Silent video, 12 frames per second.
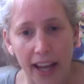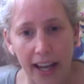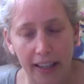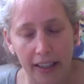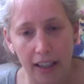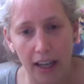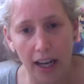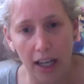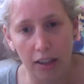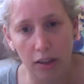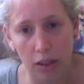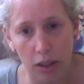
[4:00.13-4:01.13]
then
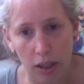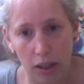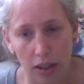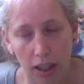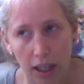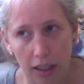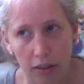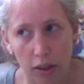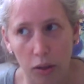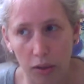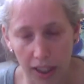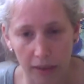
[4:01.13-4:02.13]

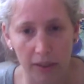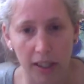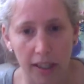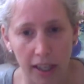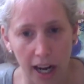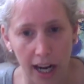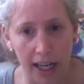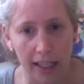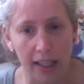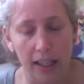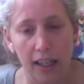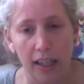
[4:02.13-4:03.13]
Tuesday was on
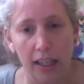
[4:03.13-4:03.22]
9,